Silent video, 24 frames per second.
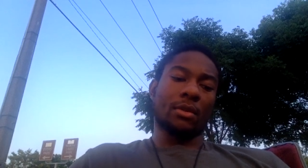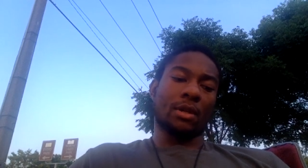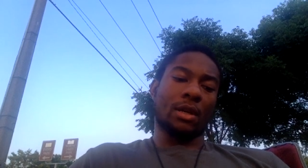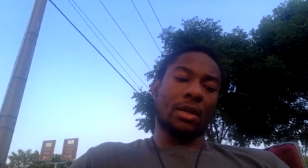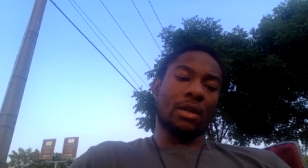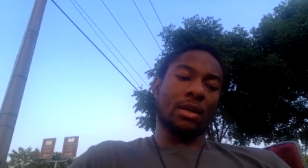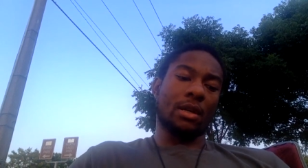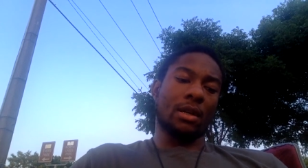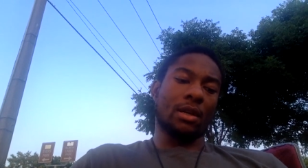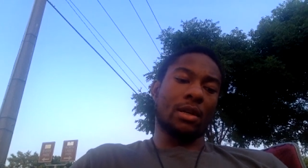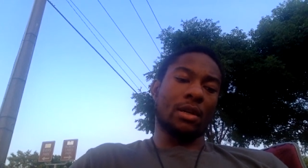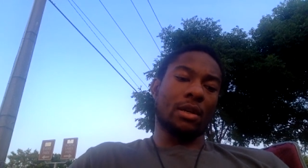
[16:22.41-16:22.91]

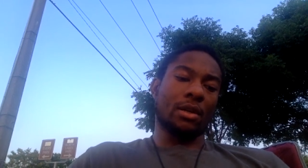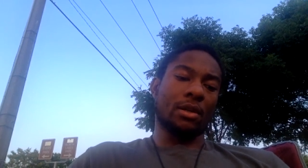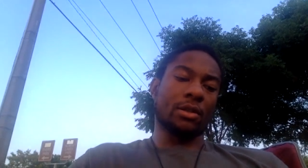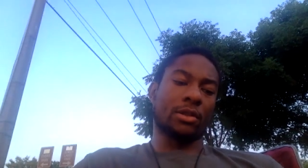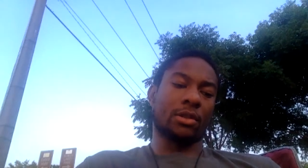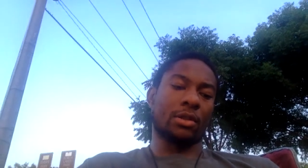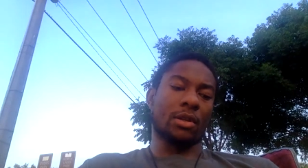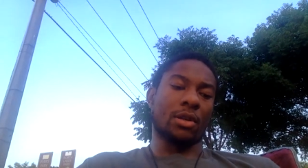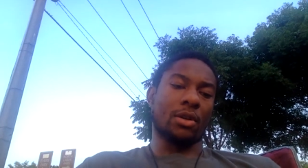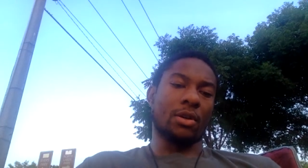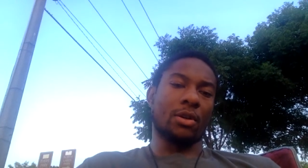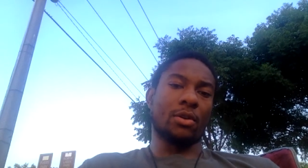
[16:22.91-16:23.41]
And then
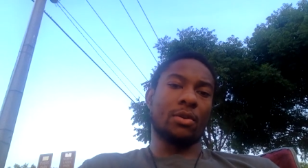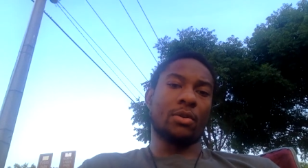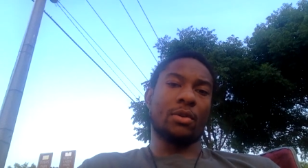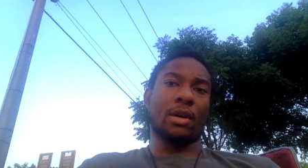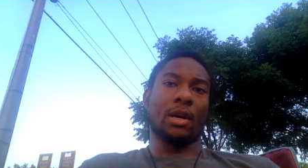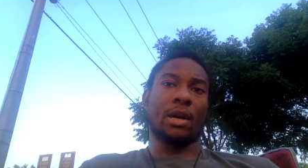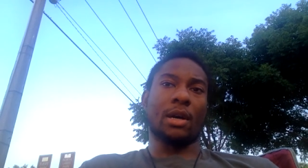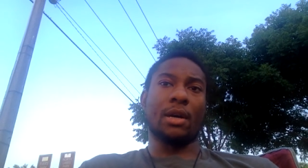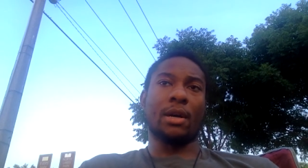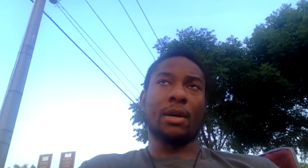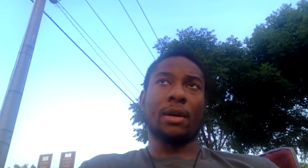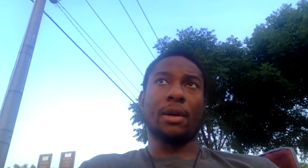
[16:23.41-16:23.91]
also,
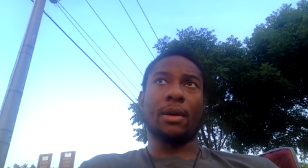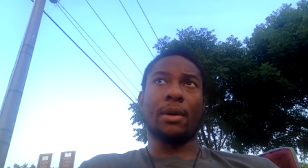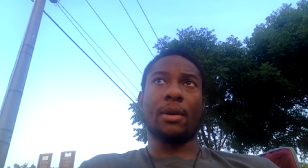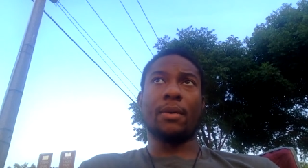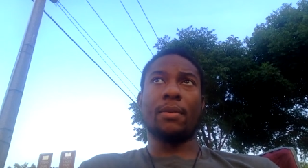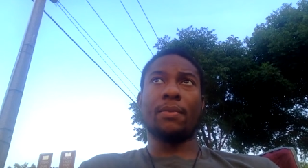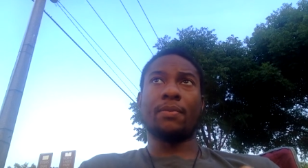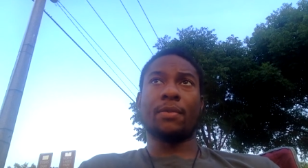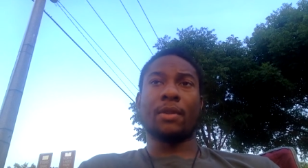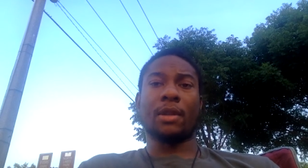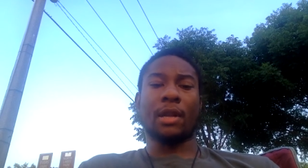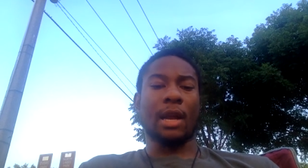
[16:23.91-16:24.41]

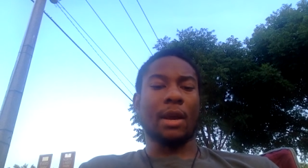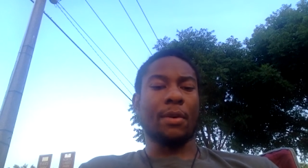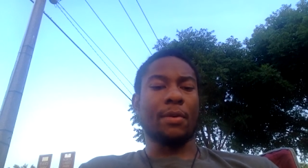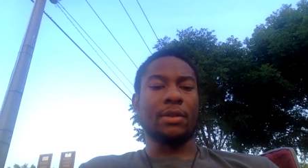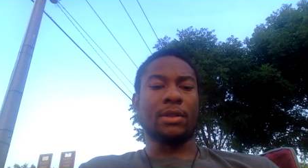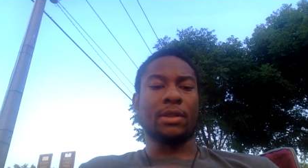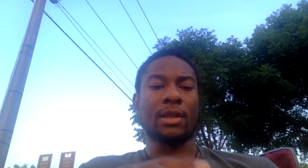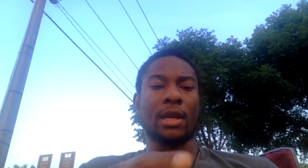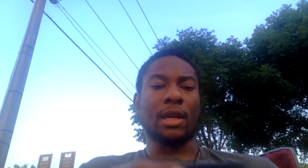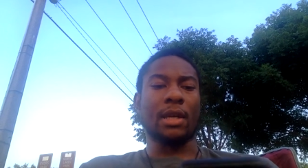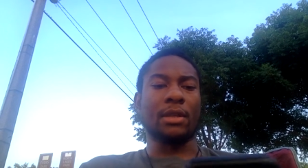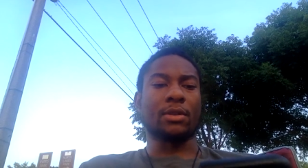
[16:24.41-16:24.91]
like we
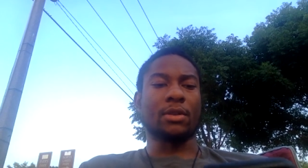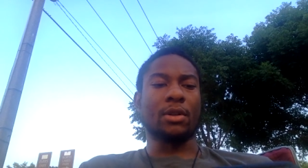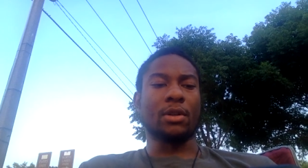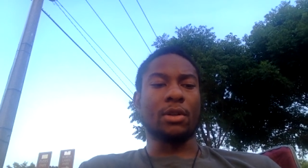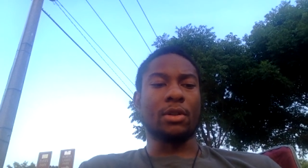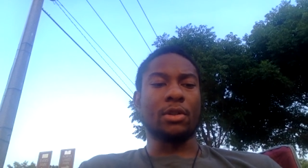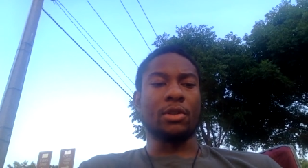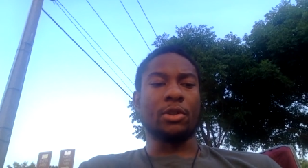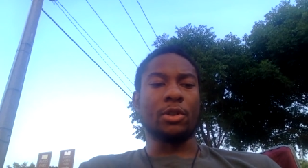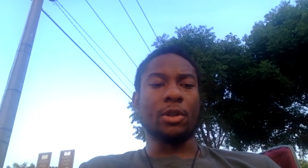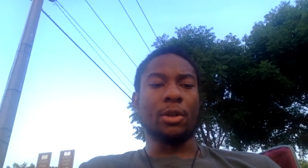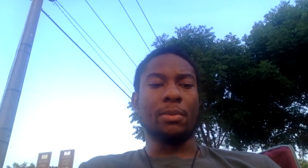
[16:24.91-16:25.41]
said, that's going to
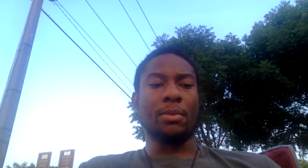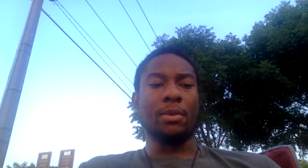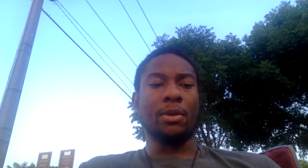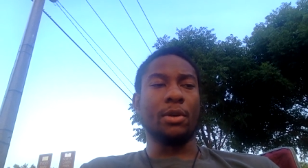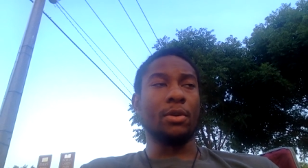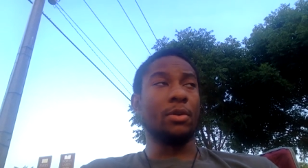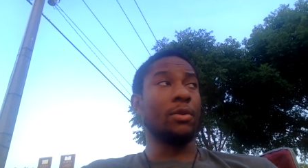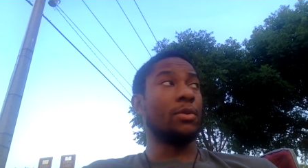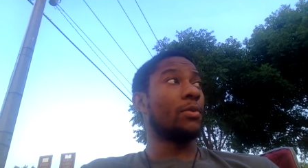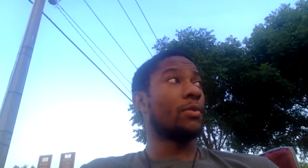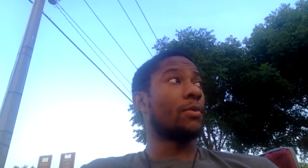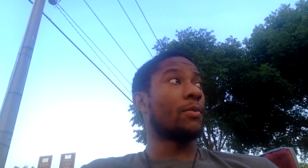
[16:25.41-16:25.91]

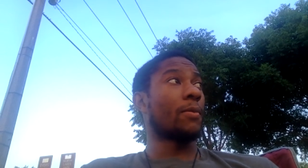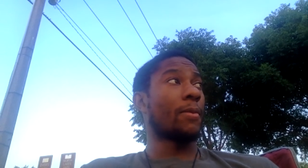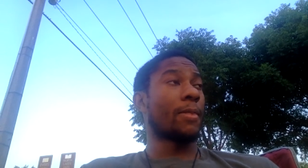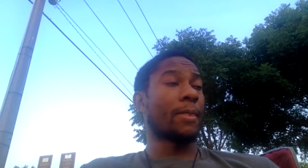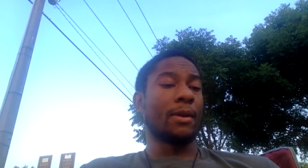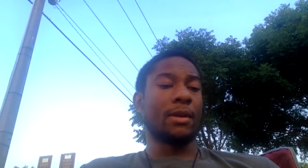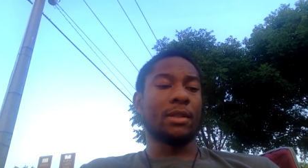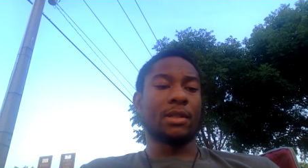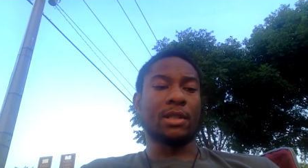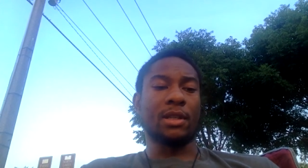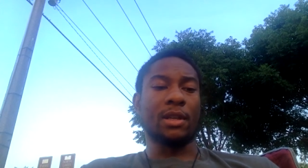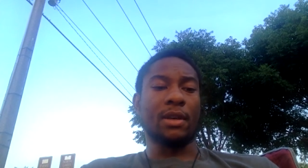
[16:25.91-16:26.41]
contribute
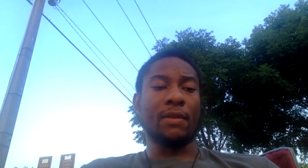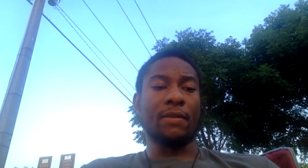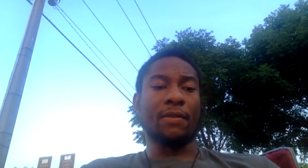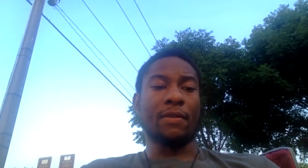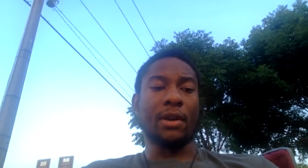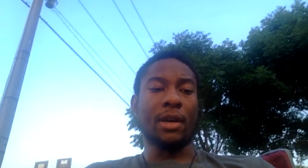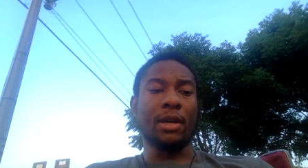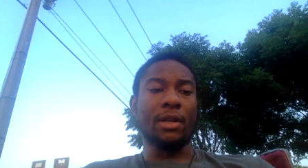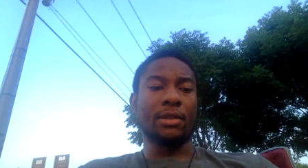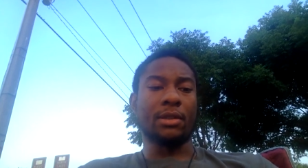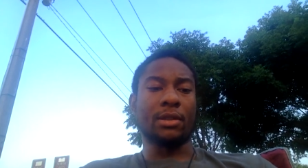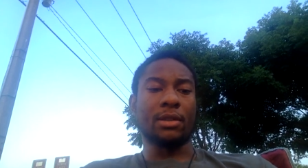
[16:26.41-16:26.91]
to
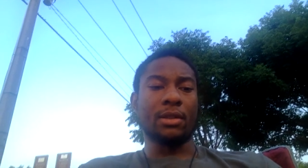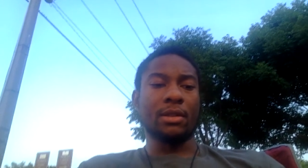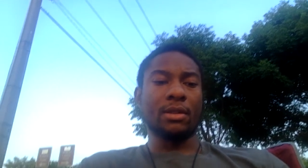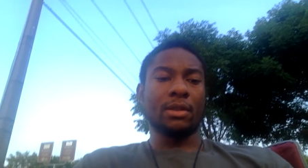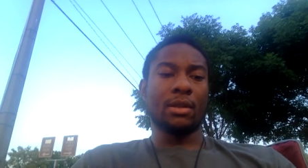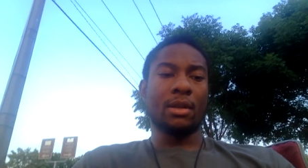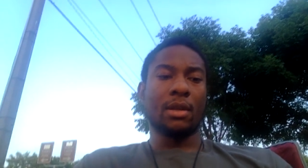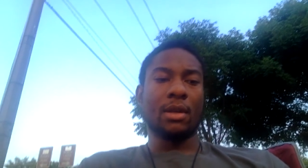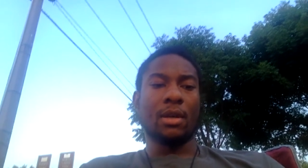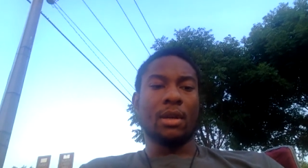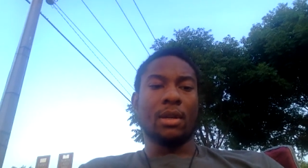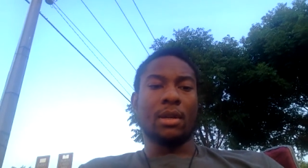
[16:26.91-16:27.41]
inflation.
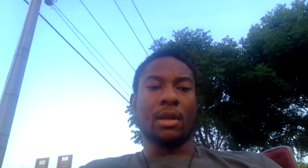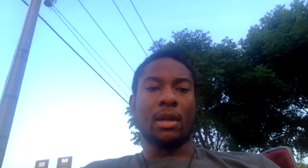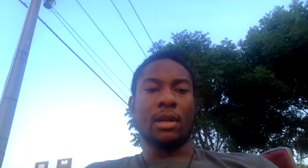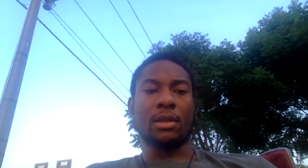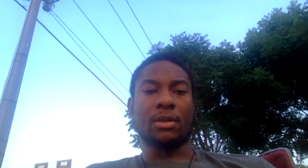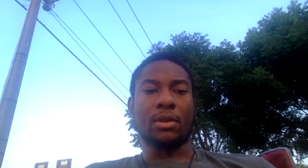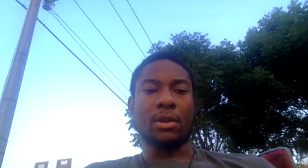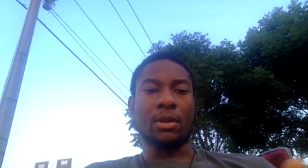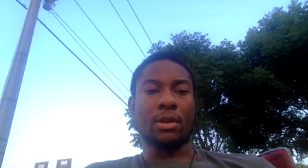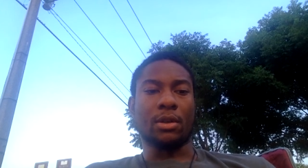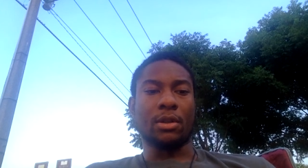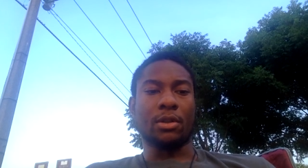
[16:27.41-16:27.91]
That's
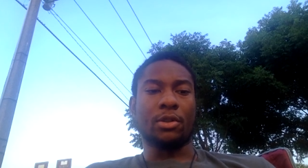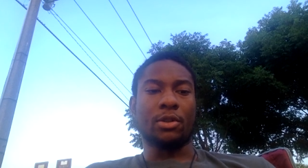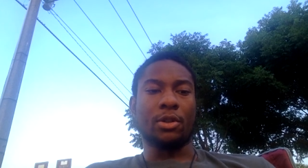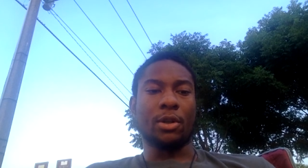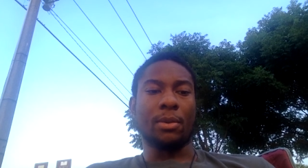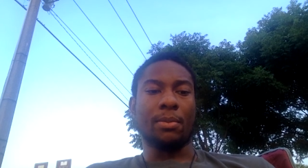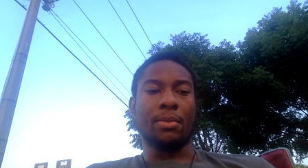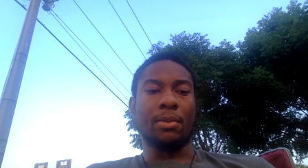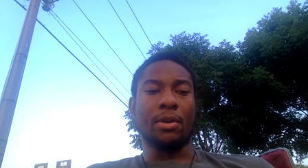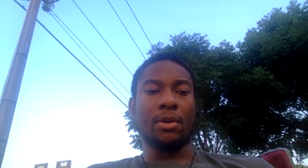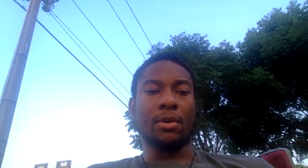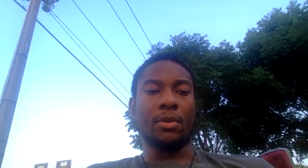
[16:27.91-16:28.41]
going to
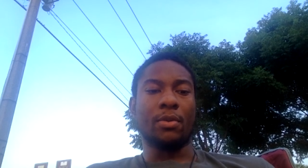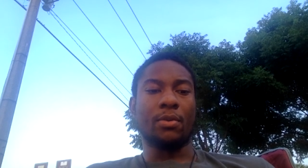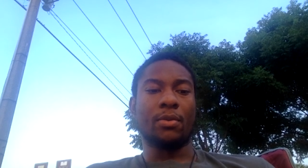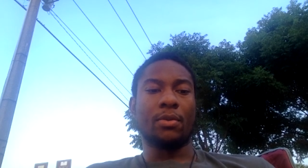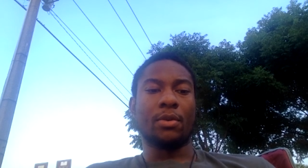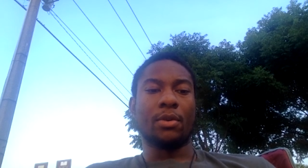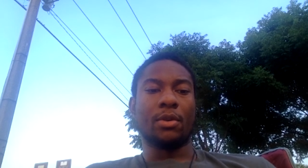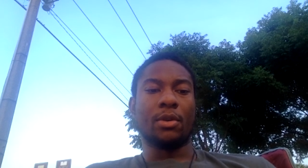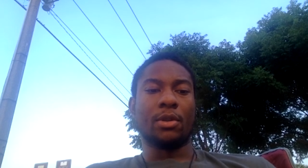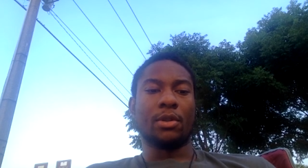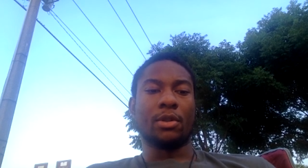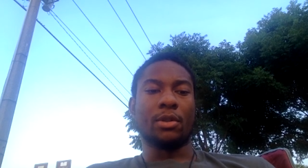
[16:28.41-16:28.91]
contribute
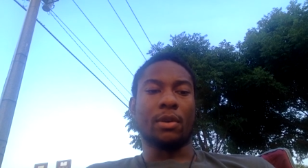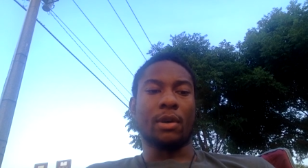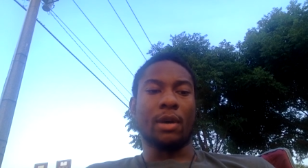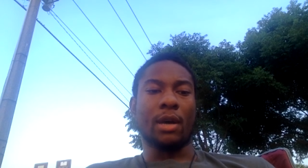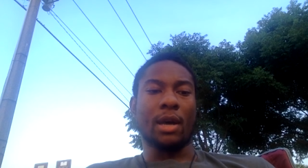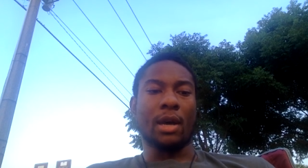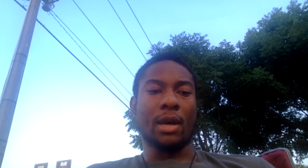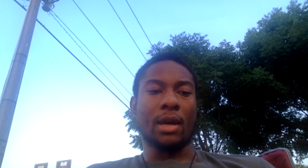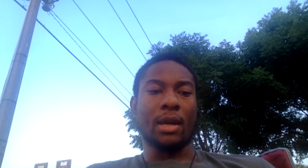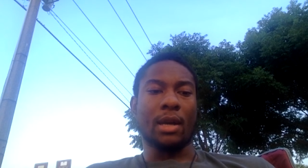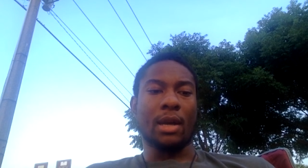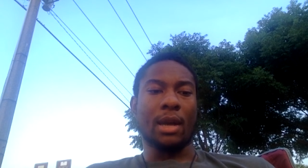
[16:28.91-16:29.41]
to
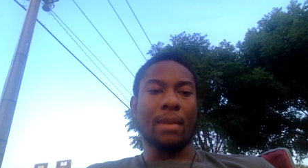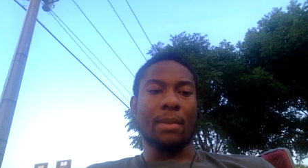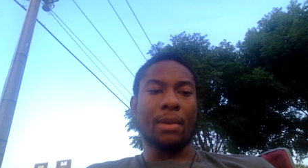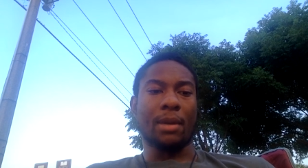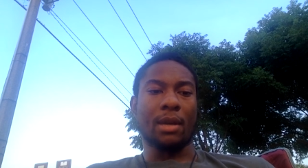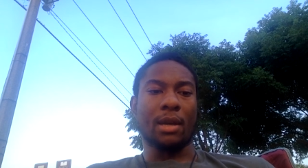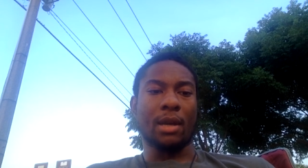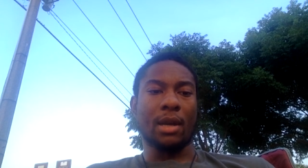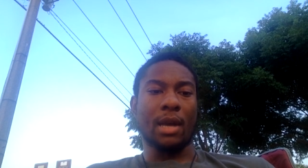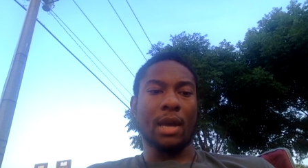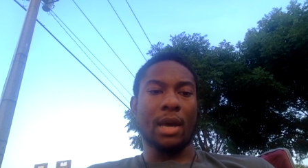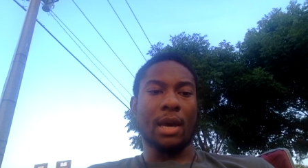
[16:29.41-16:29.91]
an economic
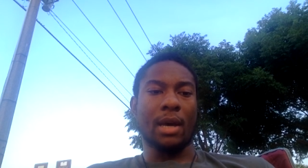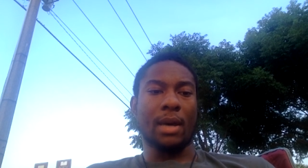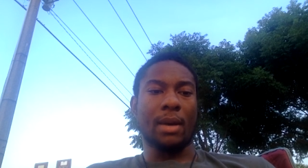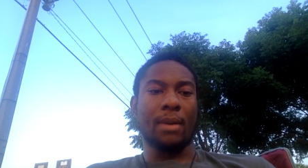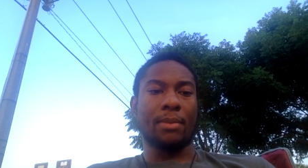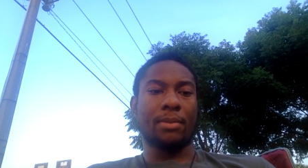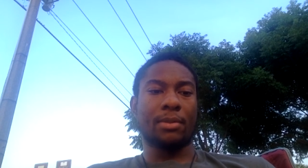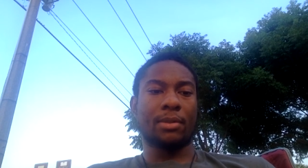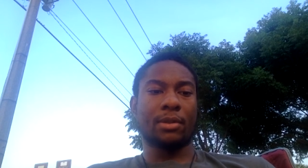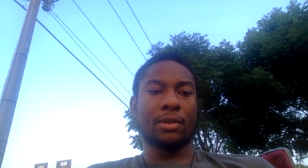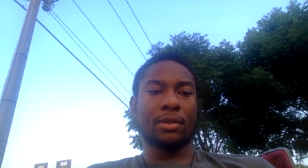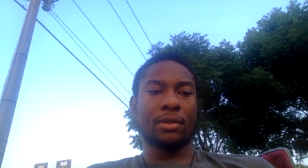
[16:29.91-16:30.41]

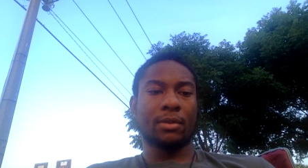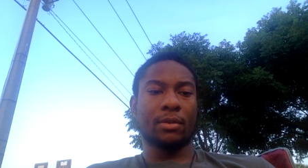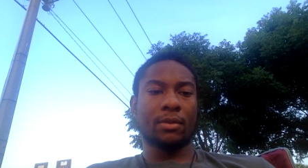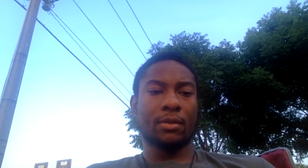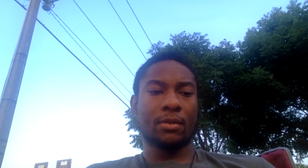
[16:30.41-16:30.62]
collapse.